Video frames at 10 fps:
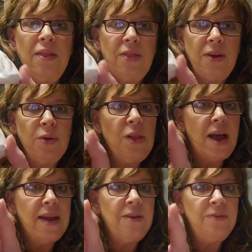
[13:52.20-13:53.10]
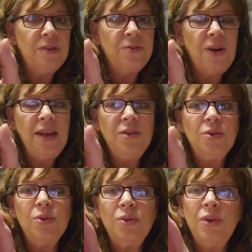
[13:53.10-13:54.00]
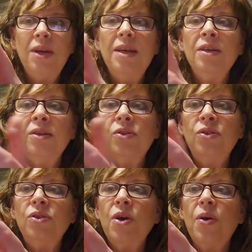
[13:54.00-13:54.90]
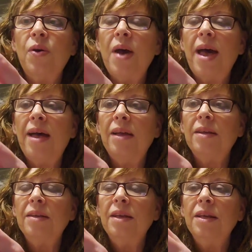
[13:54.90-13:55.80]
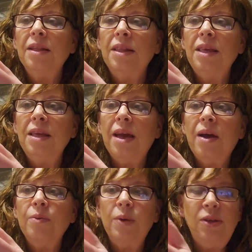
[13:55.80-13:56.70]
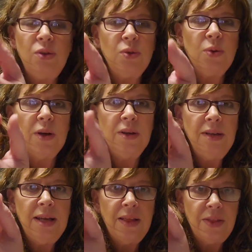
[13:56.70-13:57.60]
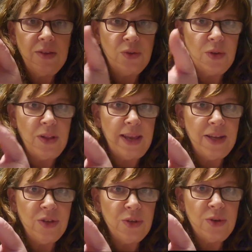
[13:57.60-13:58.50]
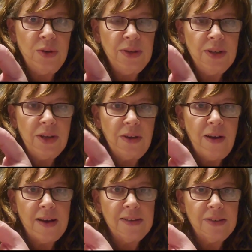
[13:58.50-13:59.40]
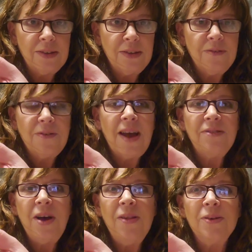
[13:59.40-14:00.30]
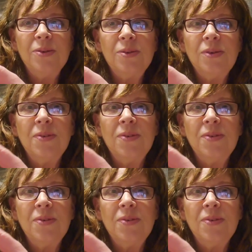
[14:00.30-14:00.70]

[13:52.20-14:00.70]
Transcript: their line of different angels. So at the restore, this little angel cost $5.